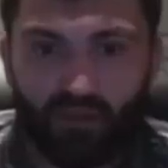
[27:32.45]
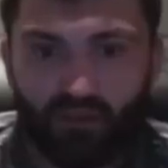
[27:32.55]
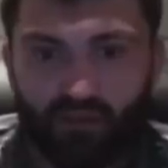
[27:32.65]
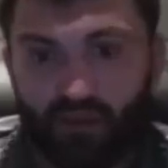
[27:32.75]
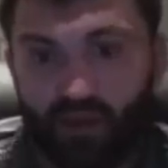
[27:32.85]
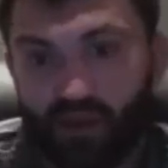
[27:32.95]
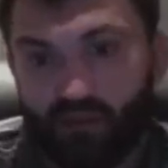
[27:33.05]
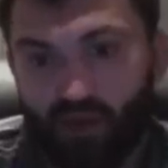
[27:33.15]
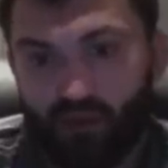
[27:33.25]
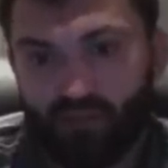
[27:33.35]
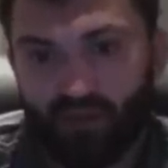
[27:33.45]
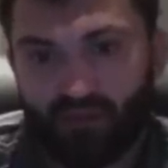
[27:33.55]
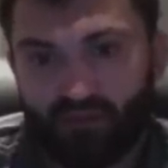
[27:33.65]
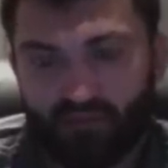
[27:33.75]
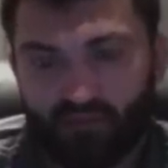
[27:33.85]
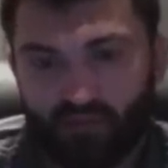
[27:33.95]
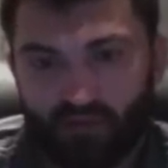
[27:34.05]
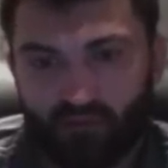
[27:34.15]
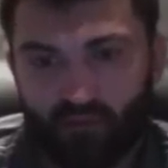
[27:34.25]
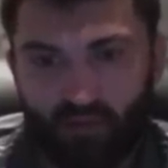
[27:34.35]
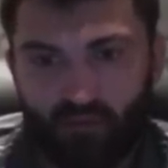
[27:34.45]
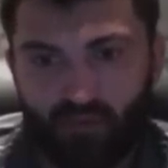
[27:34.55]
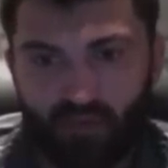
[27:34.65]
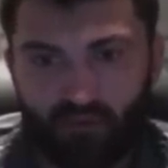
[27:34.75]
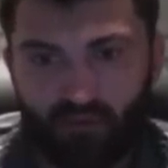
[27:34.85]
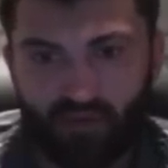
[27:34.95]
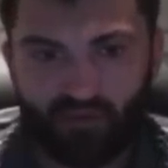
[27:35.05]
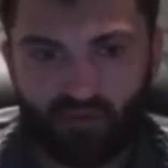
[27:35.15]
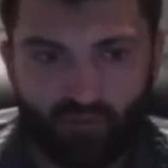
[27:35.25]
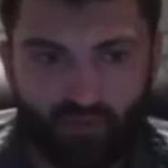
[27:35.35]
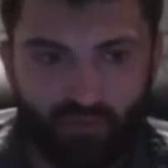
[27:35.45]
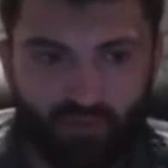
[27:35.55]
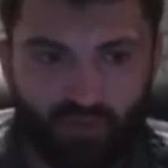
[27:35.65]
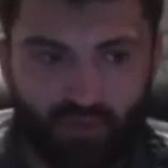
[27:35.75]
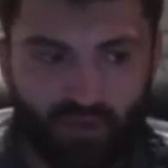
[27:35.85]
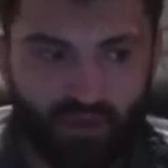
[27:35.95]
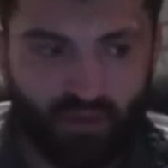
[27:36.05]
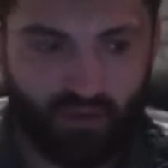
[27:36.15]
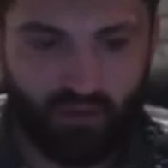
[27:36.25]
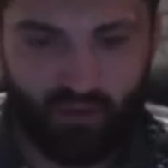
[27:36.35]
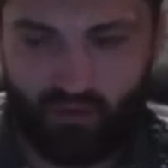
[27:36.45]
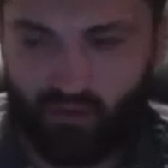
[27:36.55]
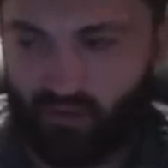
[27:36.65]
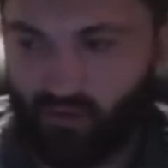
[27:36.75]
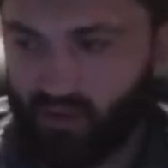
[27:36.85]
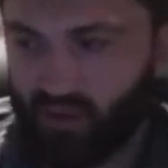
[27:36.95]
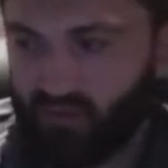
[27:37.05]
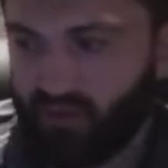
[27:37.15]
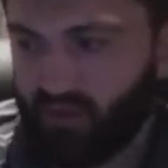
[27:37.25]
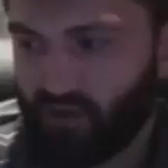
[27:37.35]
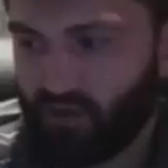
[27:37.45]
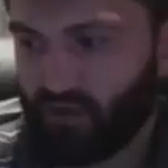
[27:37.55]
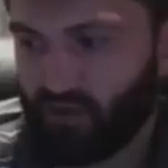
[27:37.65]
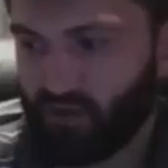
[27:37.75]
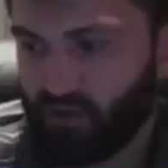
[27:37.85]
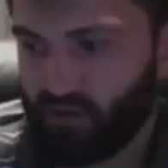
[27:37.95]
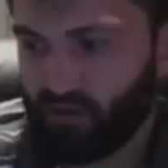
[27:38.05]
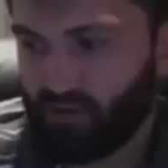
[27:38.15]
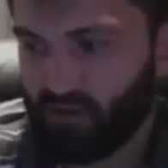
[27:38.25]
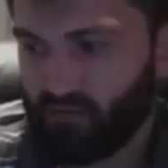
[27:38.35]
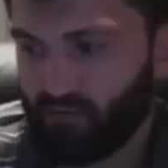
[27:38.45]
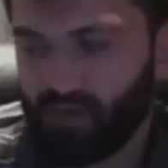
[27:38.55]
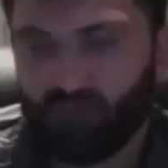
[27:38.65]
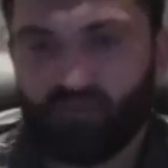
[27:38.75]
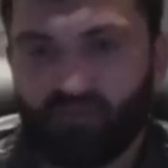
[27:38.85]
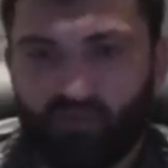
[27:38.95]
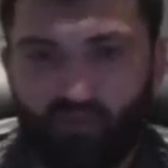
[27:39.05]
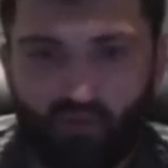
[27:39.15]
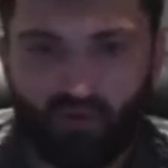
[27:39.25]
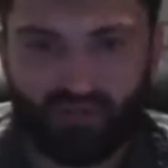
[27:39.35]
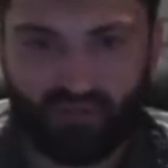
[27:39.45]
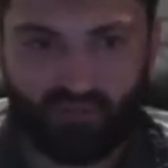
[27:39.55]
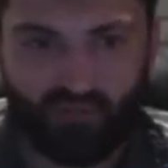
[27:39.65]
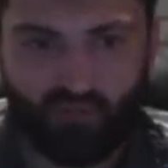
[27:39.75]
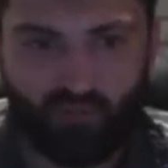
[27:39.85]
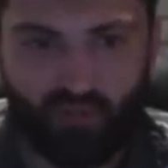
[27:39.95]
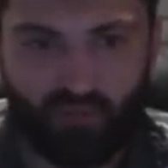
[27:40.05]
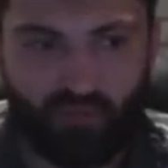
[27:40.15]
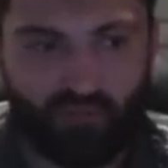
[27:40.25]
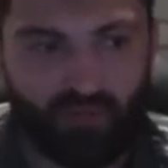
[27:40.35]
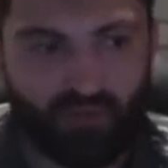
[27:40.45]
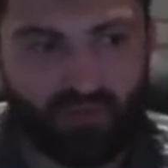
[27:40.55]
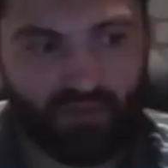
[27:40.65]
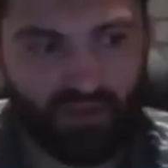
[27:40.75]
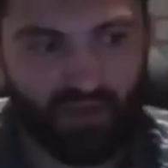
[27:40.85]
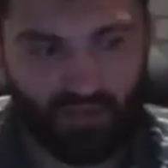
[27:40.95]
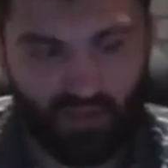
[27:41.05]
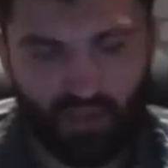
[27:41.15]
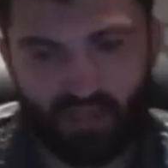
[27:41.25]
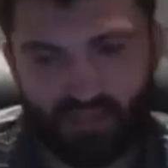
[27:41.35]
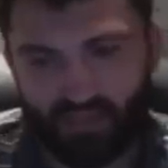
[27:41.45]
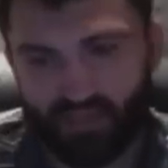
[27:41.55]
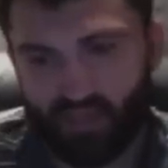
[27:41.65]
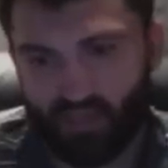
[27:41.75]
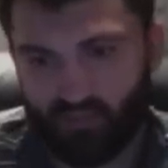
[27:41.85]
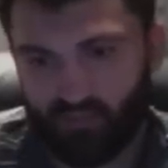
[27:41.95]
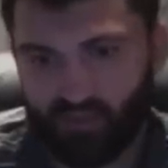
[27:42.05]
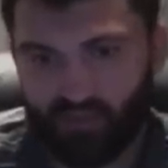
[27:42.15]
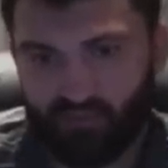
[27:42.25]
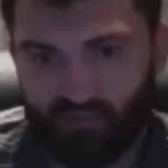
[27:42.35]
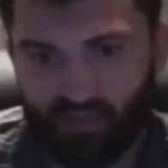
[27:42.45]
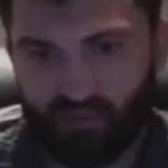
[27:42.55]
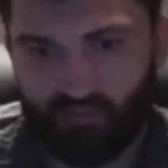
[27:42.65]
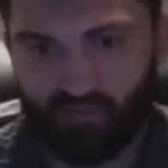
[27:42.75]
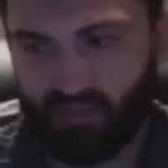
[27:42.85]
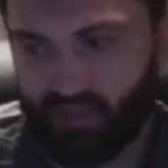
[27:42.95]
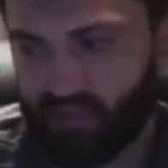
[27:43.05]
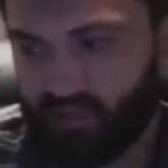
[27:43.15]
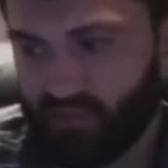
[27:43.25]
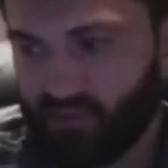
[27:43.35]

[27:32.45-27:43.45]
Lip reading: Yeah, I'm nice in the public. I'm nice to people who I never met before, some new people. But like I said, I can be really mean and